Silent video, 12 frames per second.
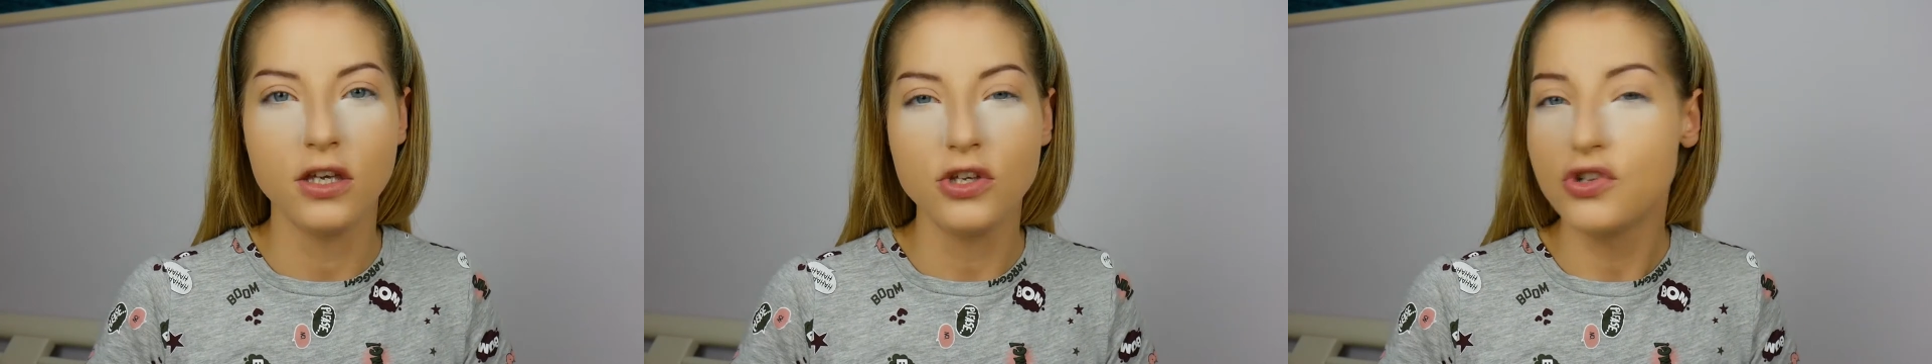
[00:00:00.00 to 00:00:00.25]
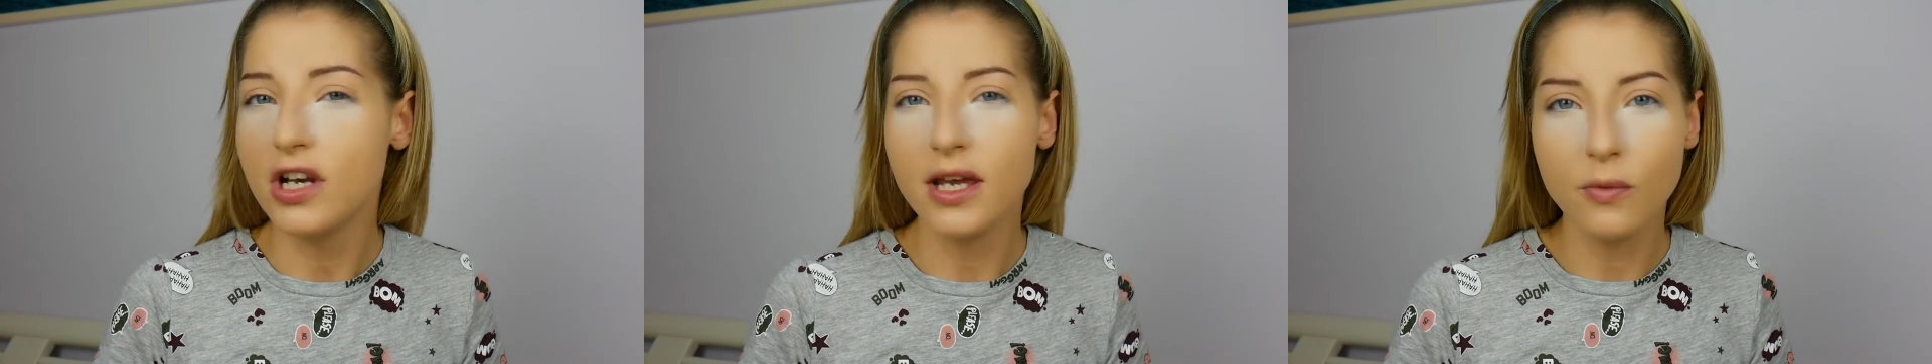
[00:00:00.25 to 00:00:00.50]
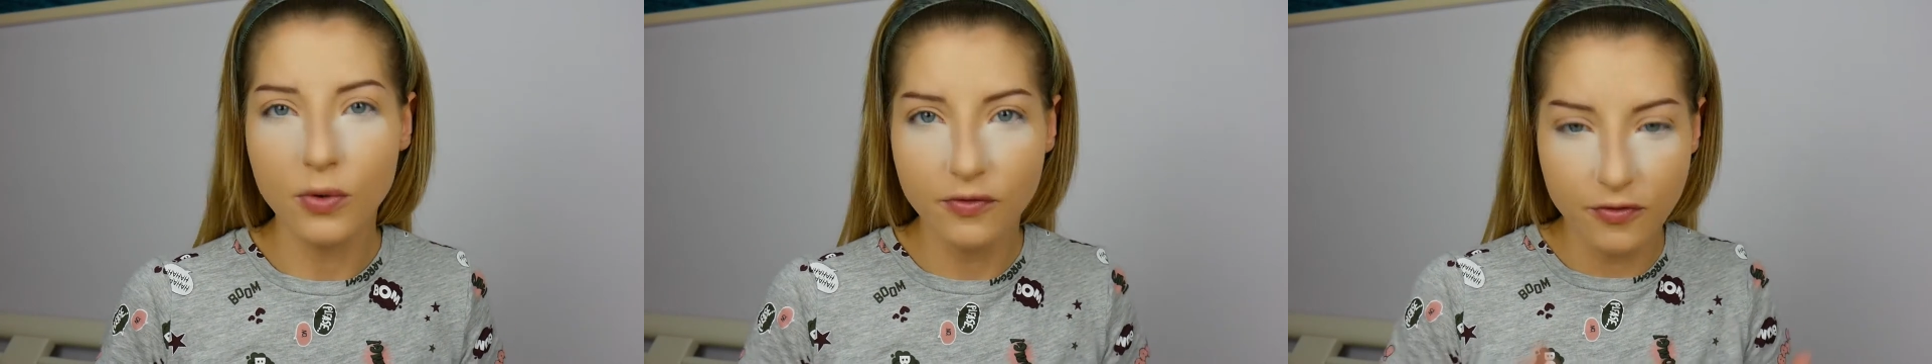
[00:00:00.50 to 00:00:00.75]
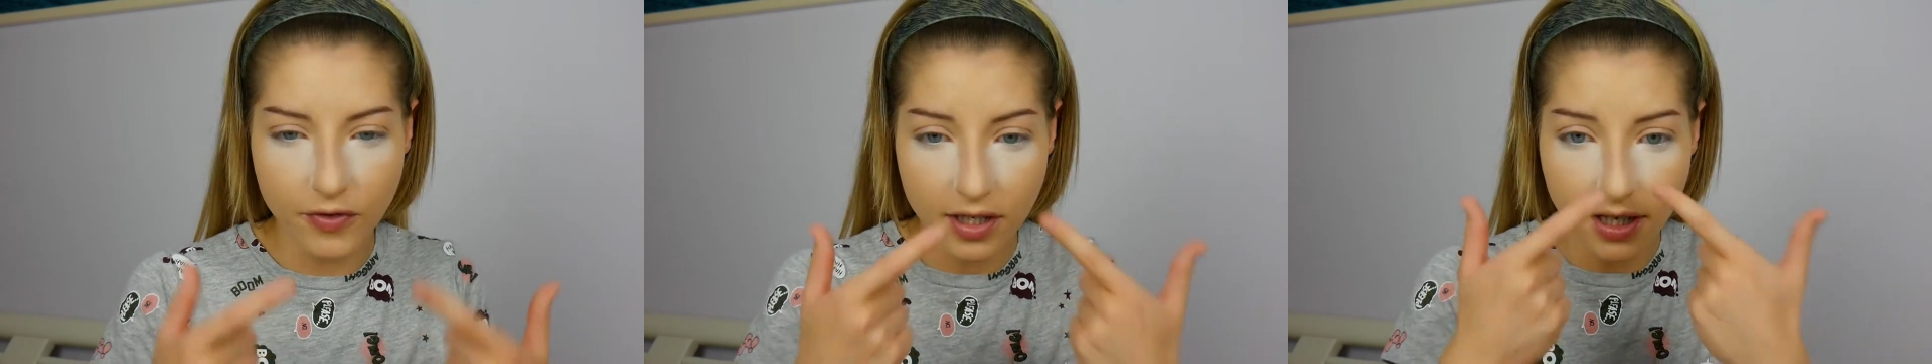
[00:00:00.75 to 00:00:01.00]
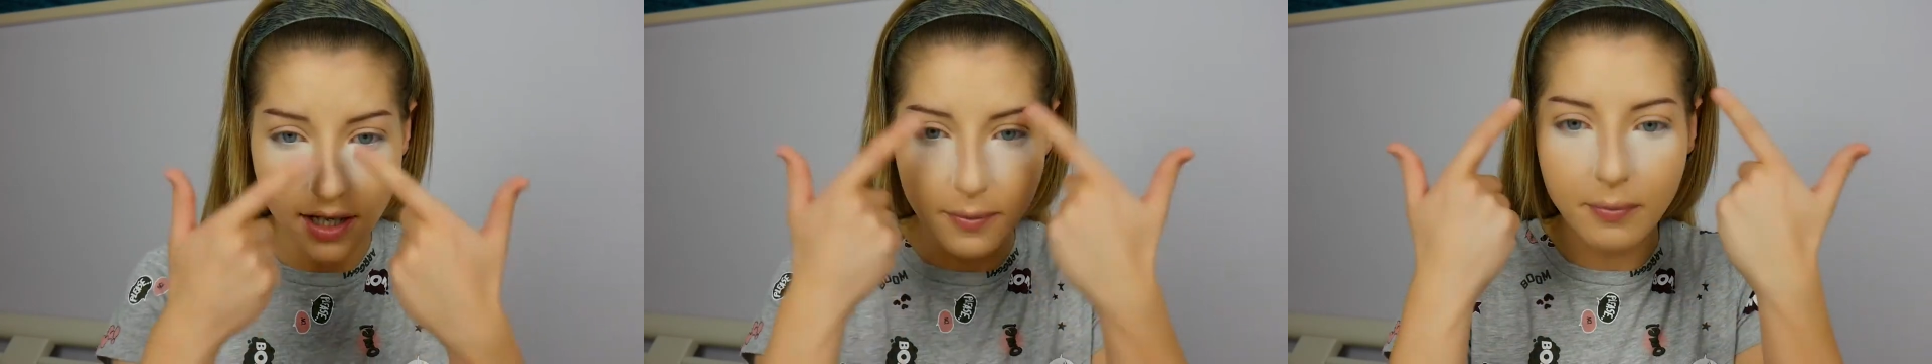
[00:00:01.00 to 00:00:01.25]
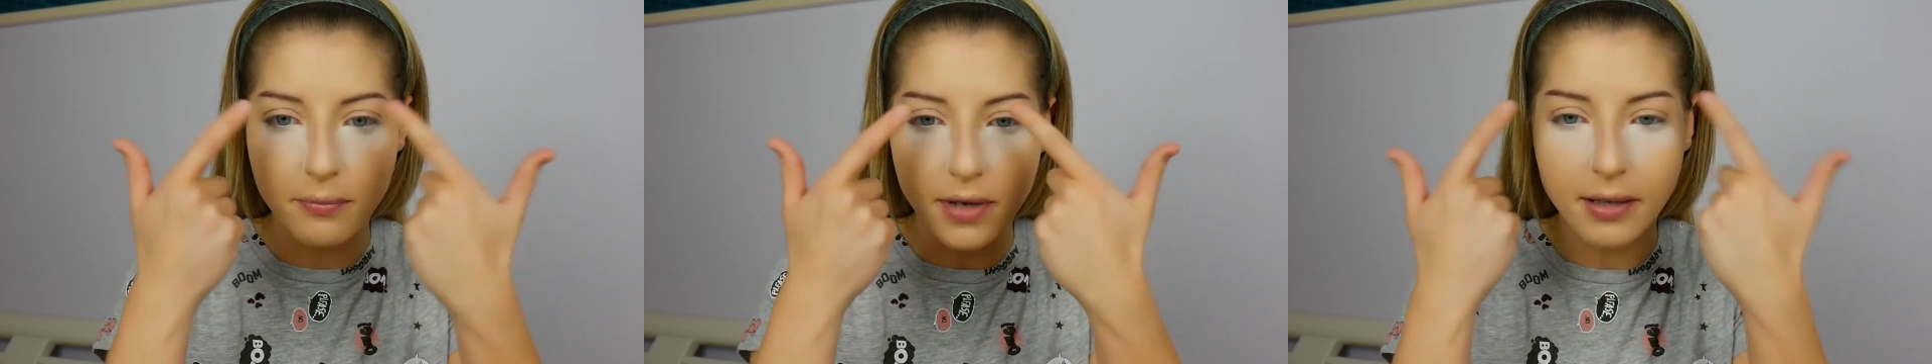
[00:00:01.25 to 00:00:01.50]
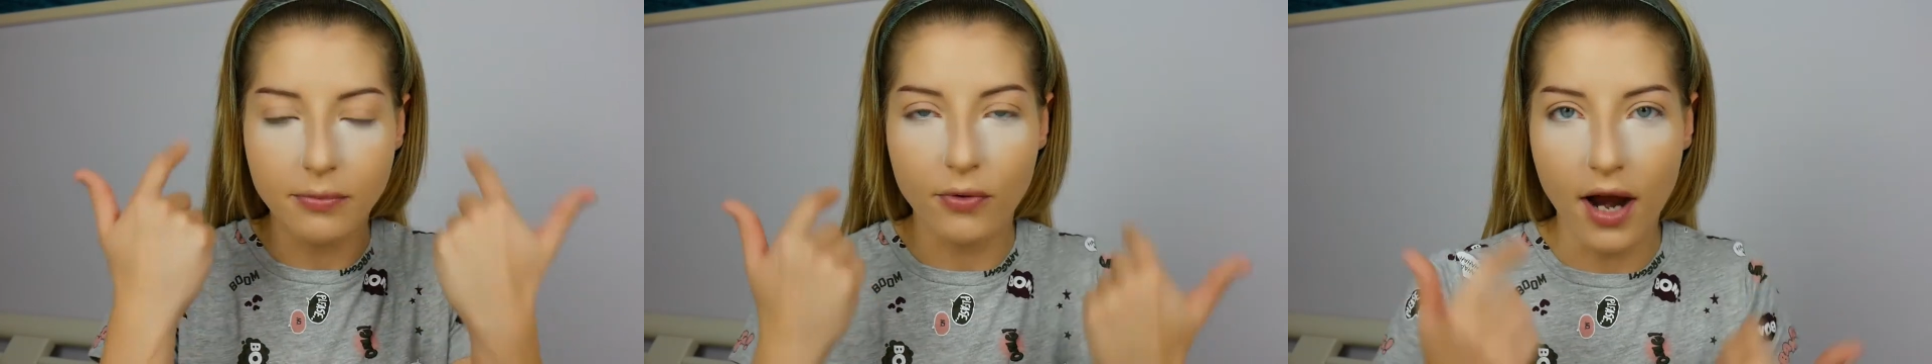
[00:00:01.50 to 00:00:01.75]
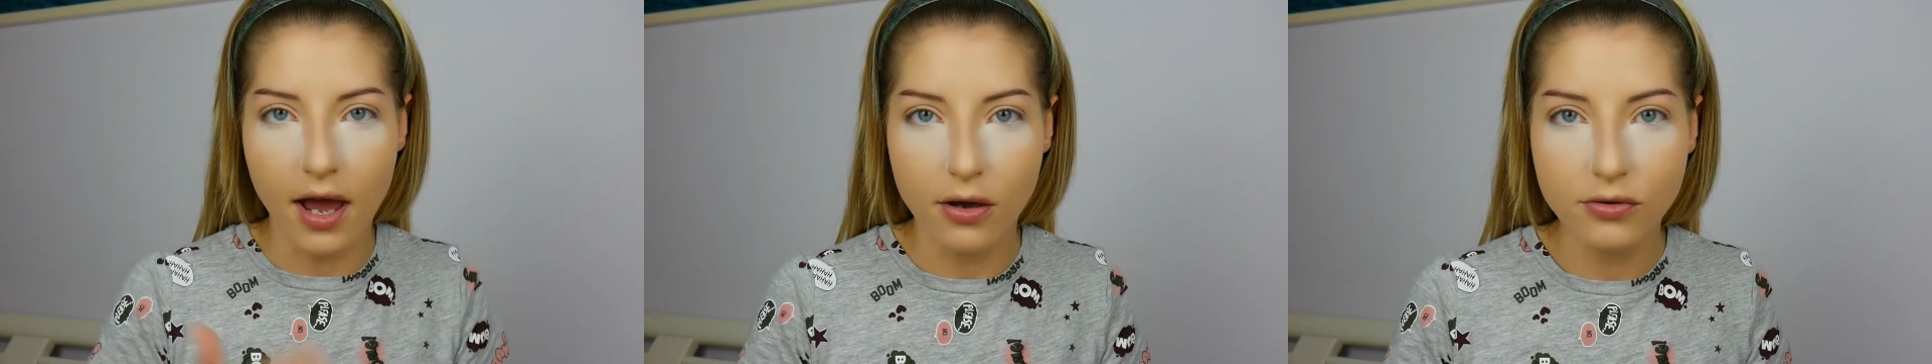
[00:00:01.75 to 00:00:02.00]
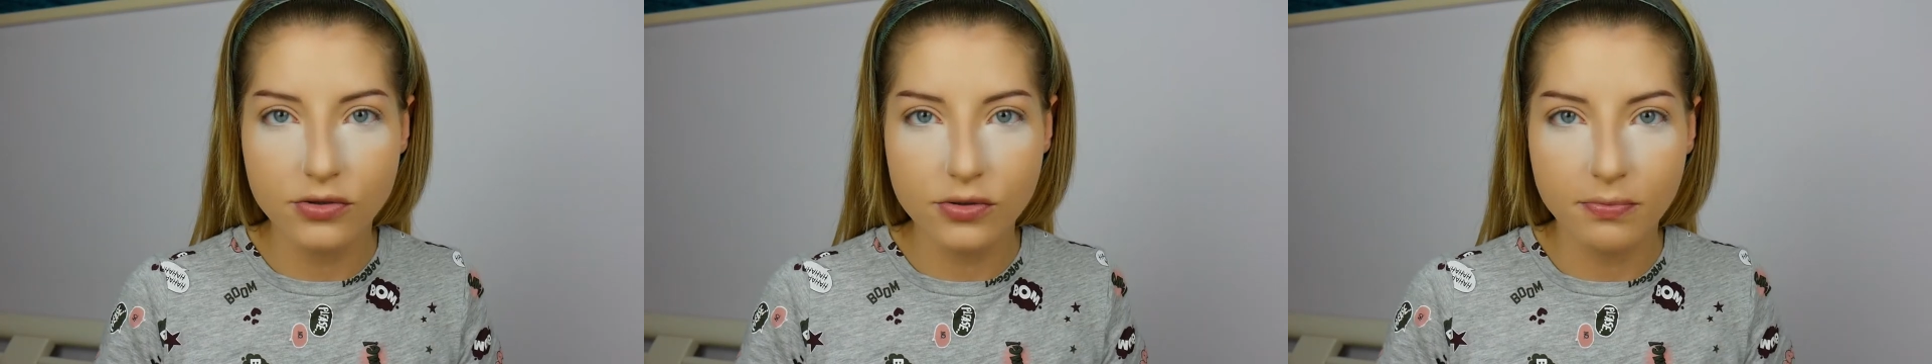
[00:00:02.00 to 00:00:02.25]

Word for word: Usually I would fill up my brows,